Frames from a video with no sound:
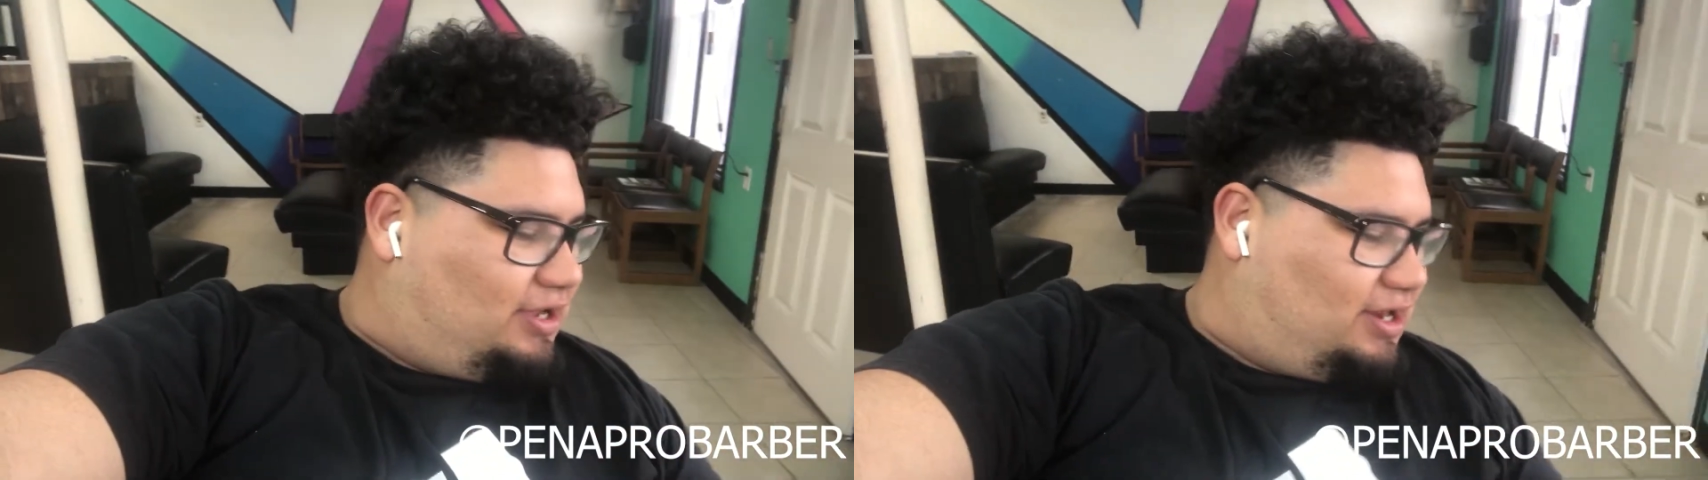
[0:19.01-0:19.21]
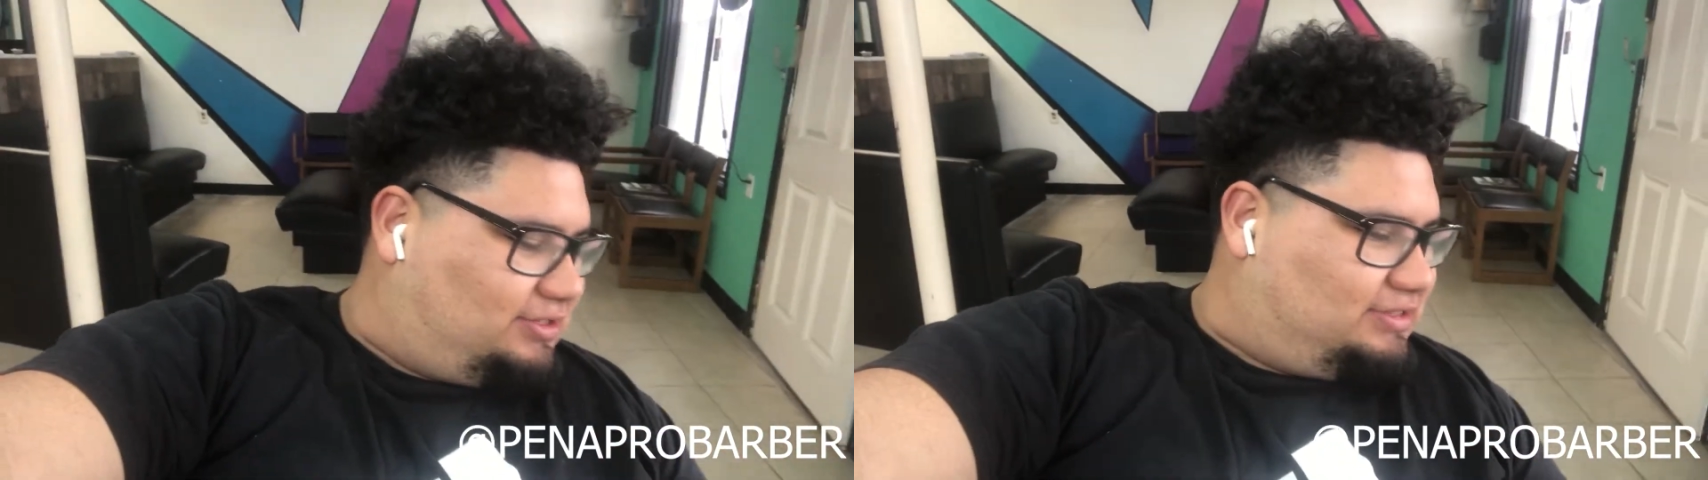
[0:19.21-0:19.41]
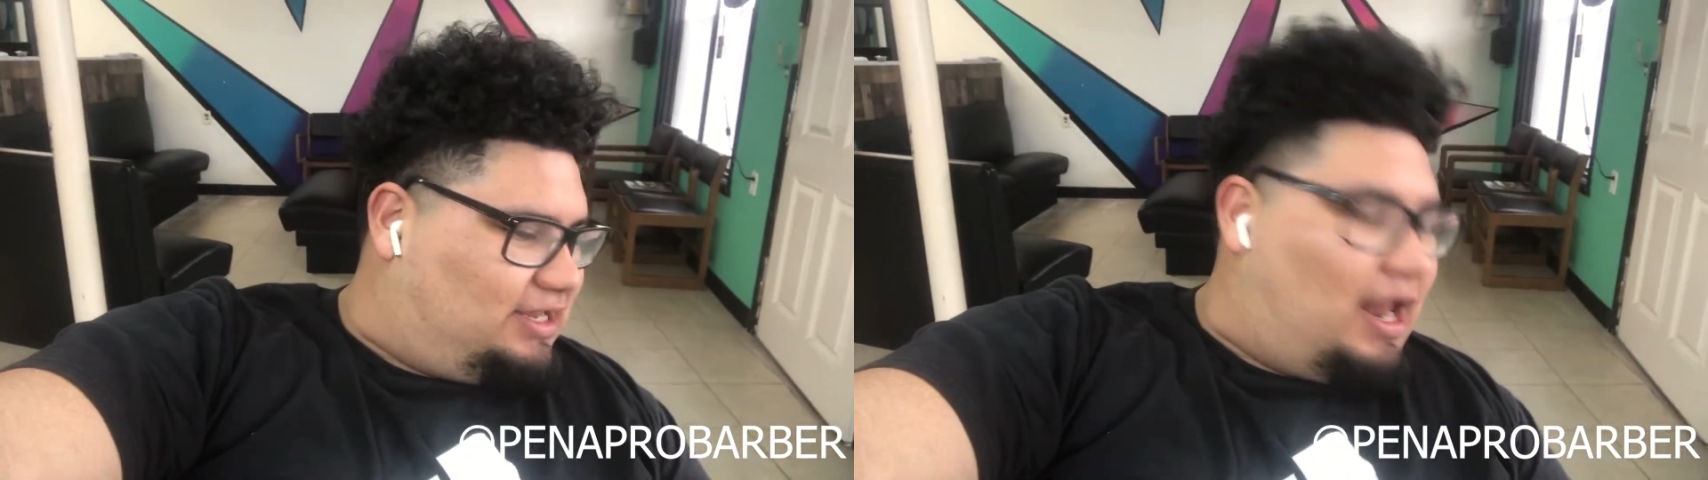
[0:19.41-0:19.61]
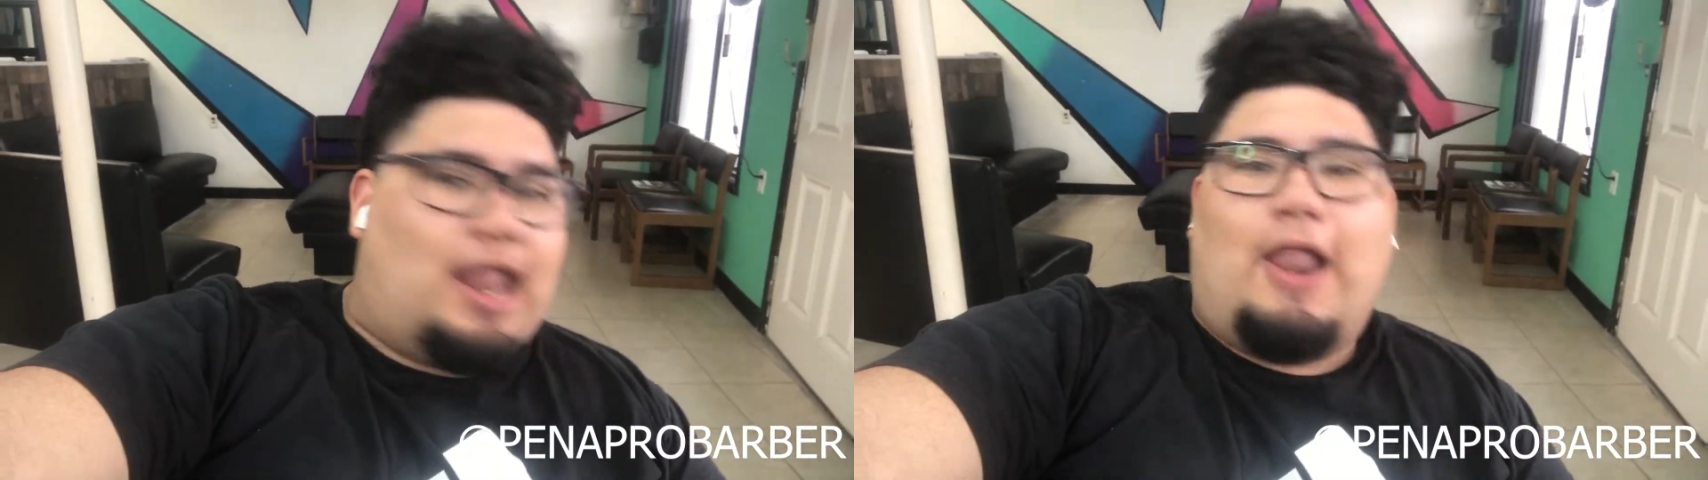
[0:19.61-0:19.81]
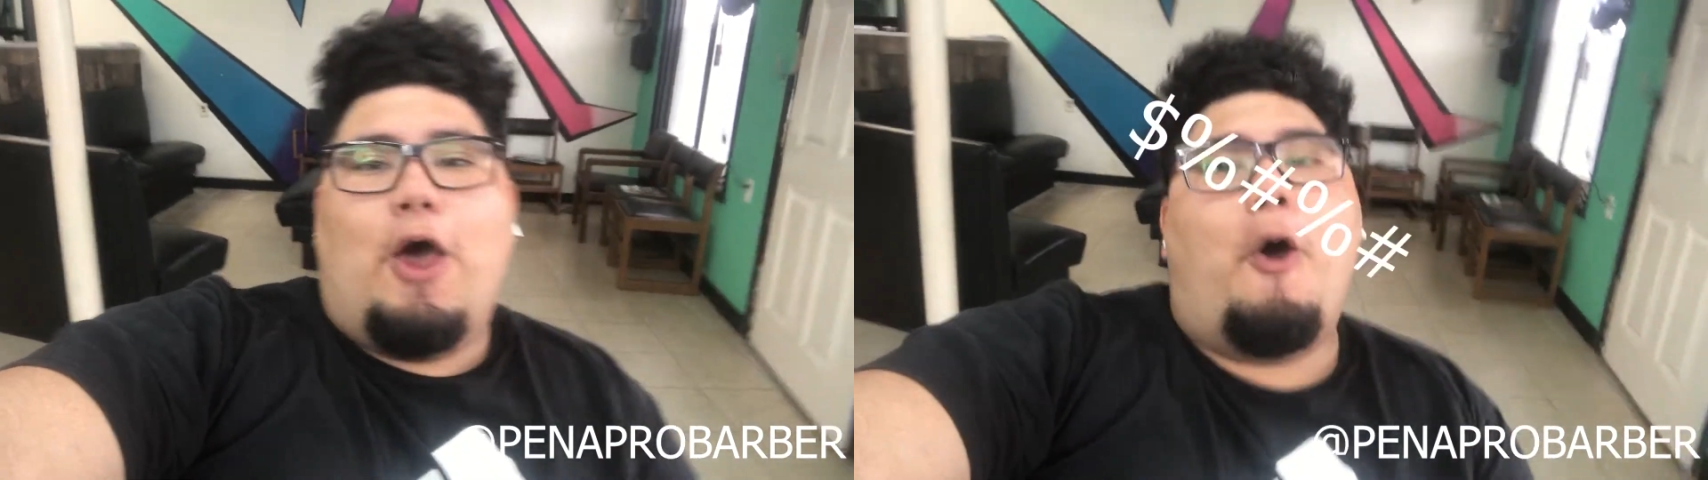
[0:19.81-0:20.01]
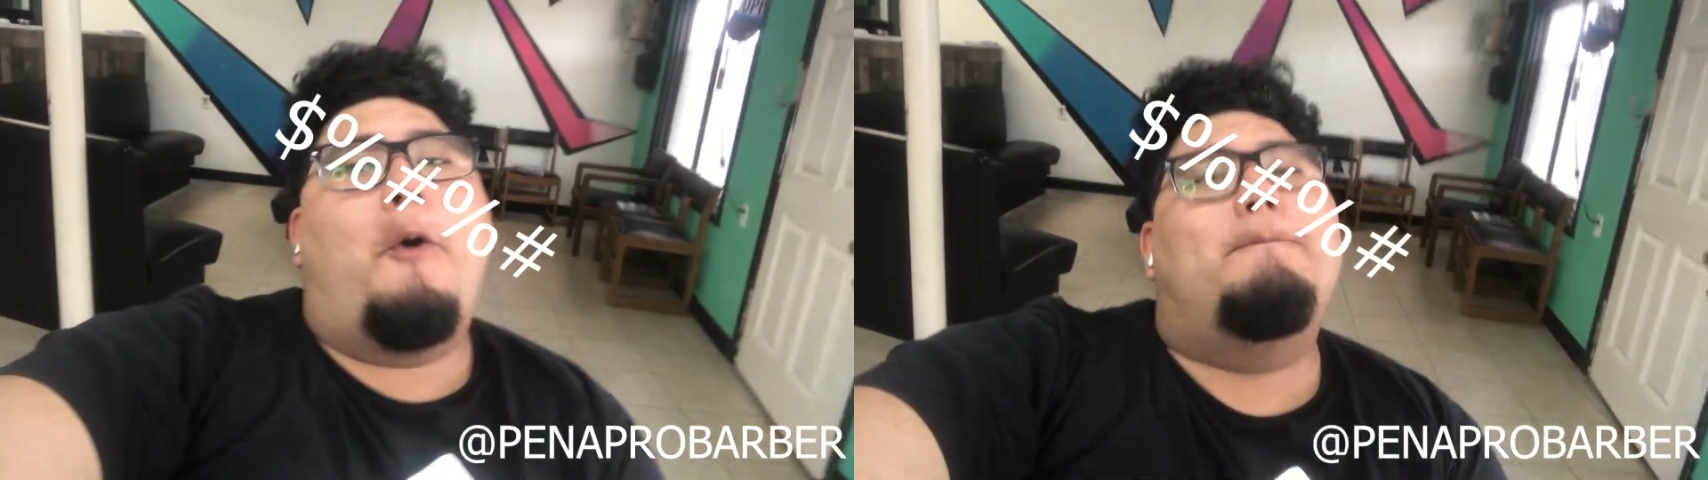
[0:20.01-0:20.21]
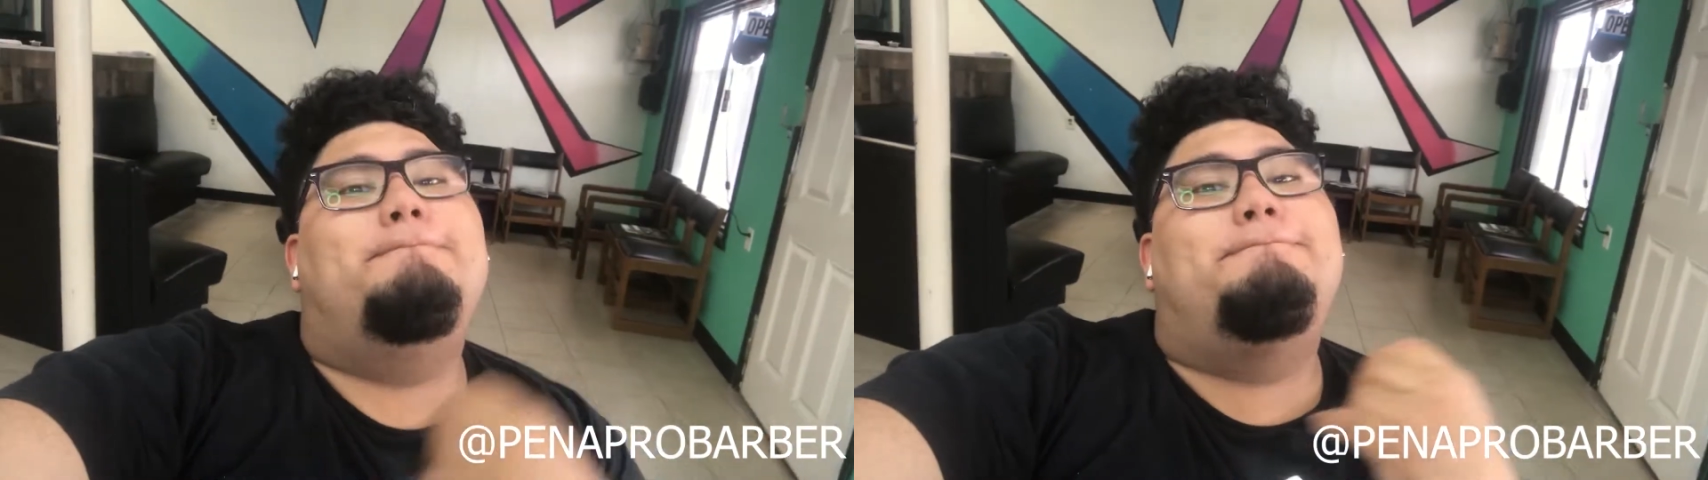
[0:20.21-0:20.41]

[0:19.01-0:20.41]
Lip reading: can I say, a little